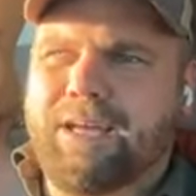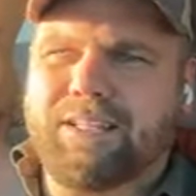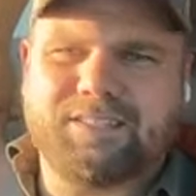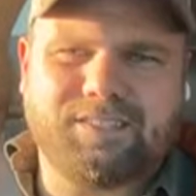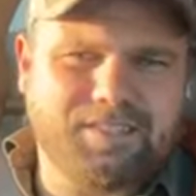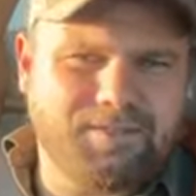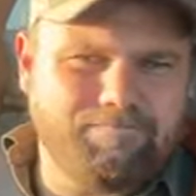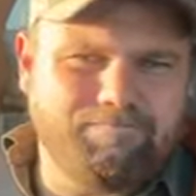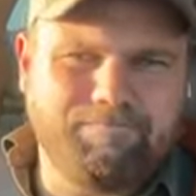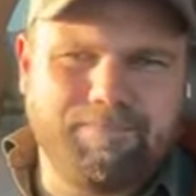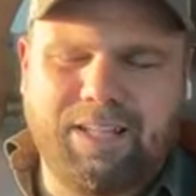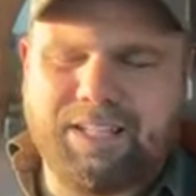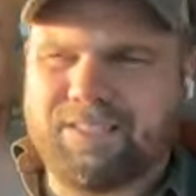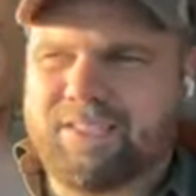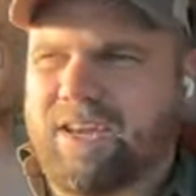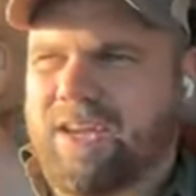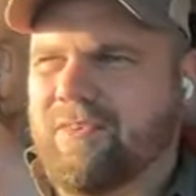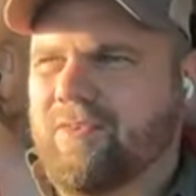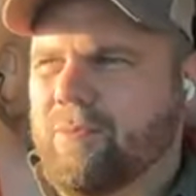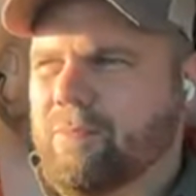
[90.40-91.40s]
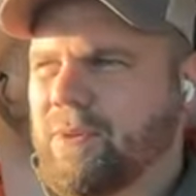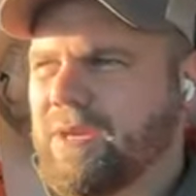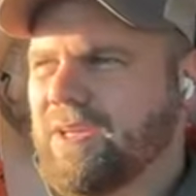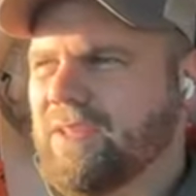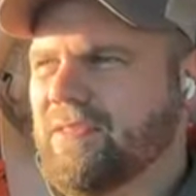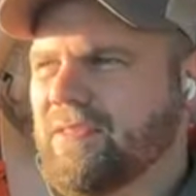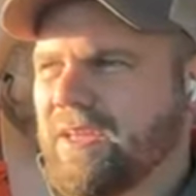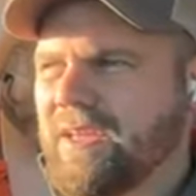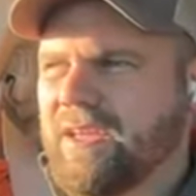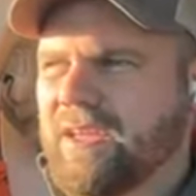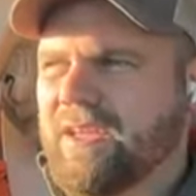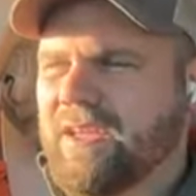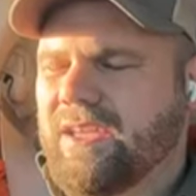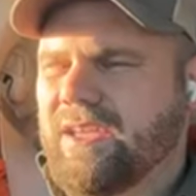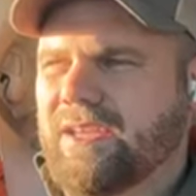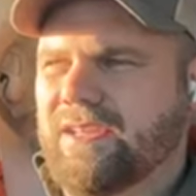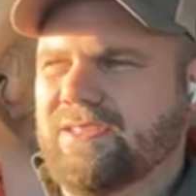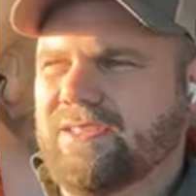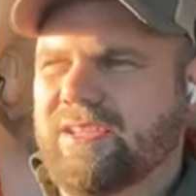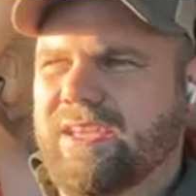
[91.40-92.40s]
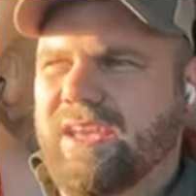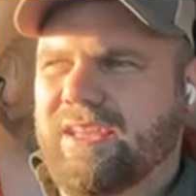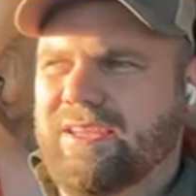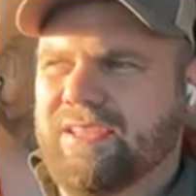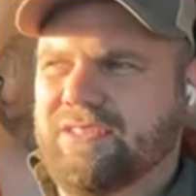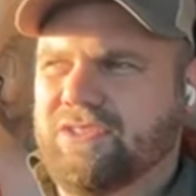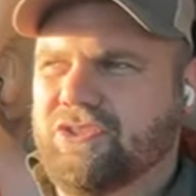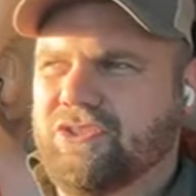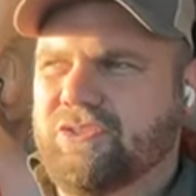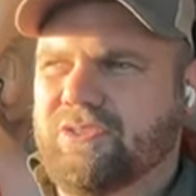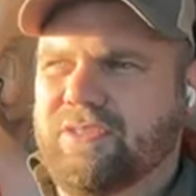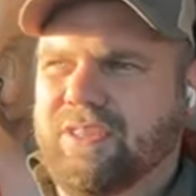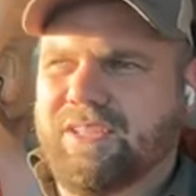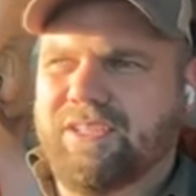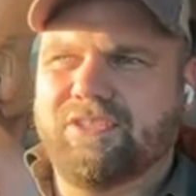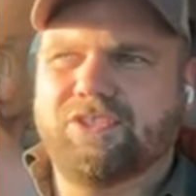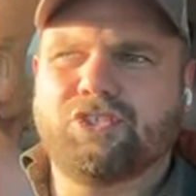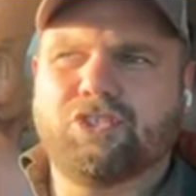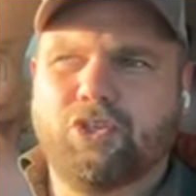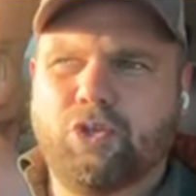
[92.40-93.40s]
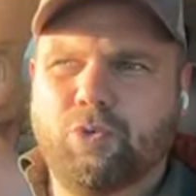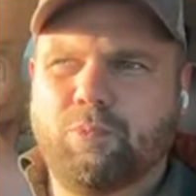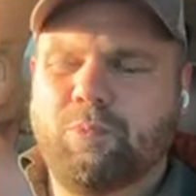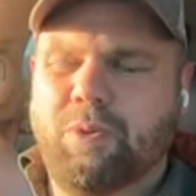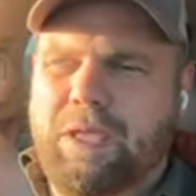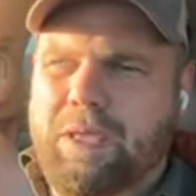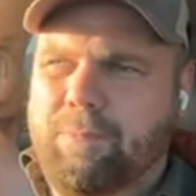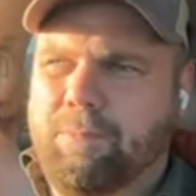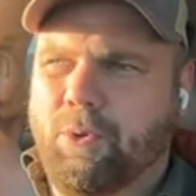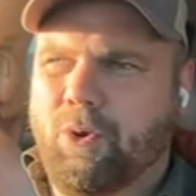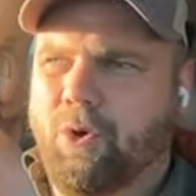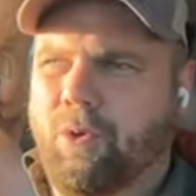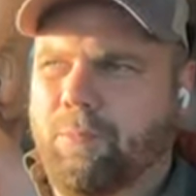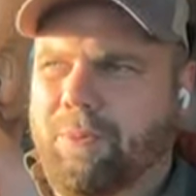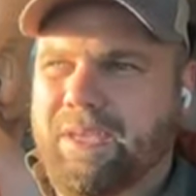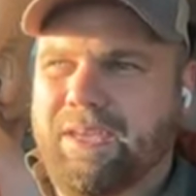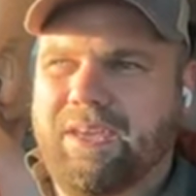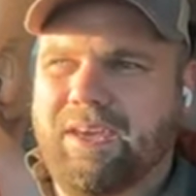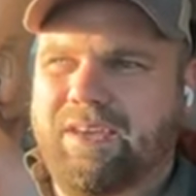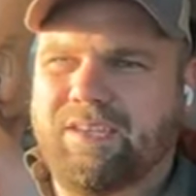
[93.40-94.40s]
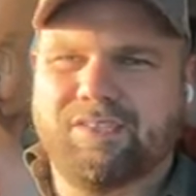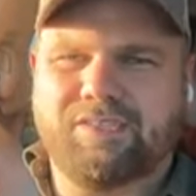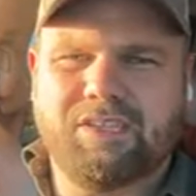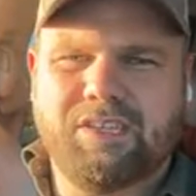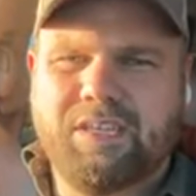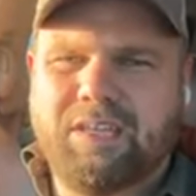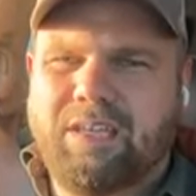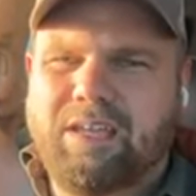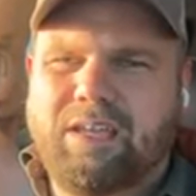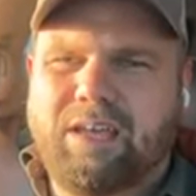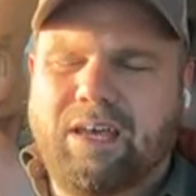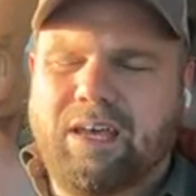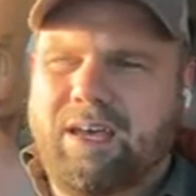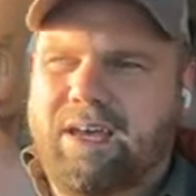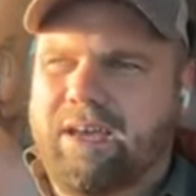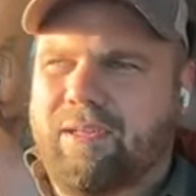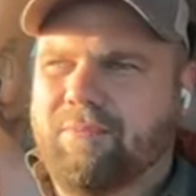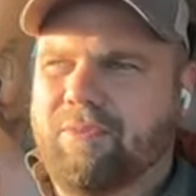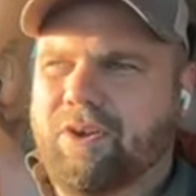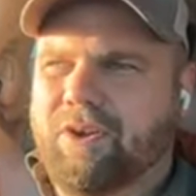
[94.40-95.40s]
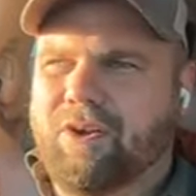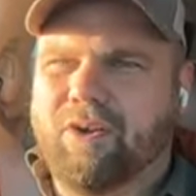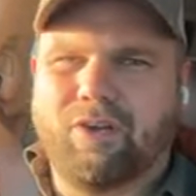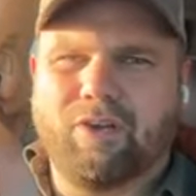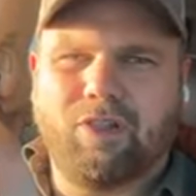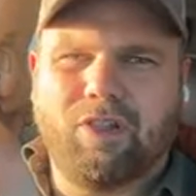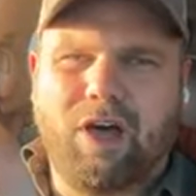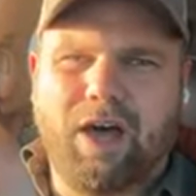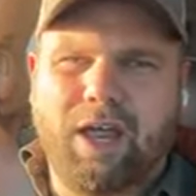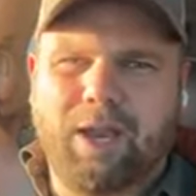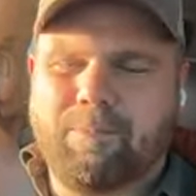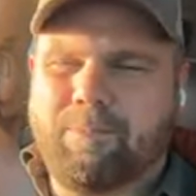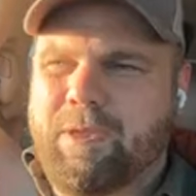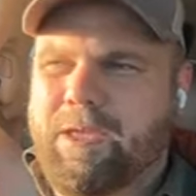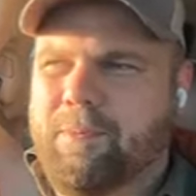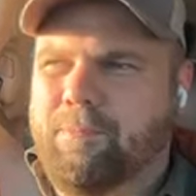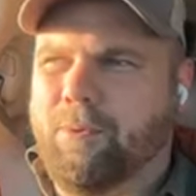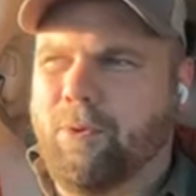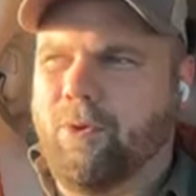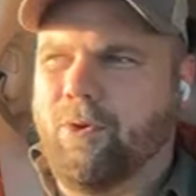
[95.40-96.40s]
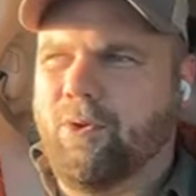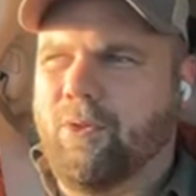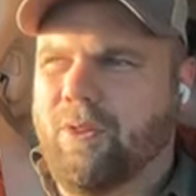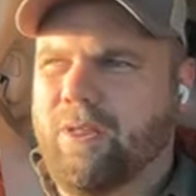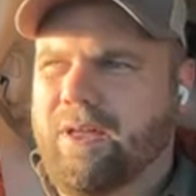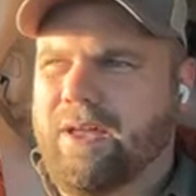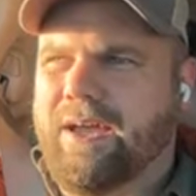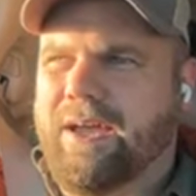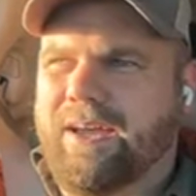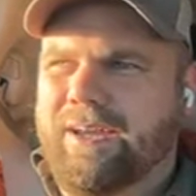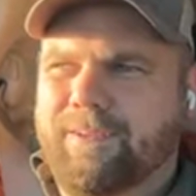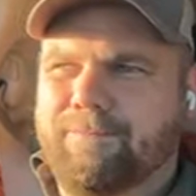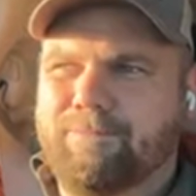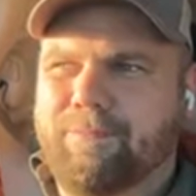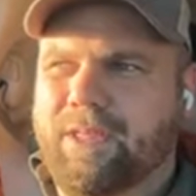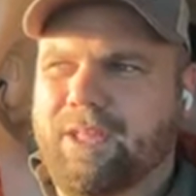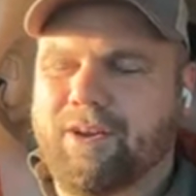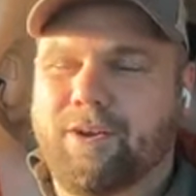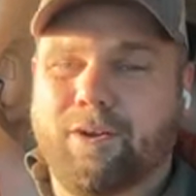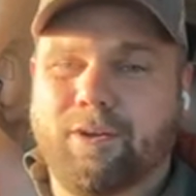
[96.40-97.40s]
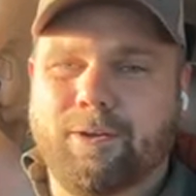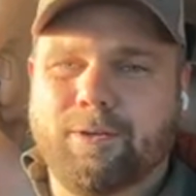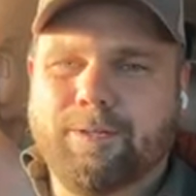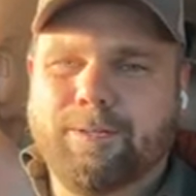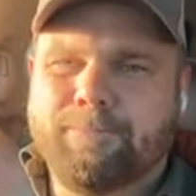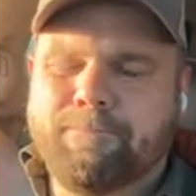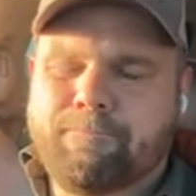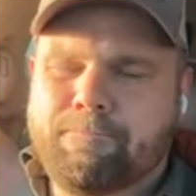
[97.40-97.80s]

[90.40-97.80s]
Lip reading: That's kind of a big thing, is getting things to people, because there are a lot of people that are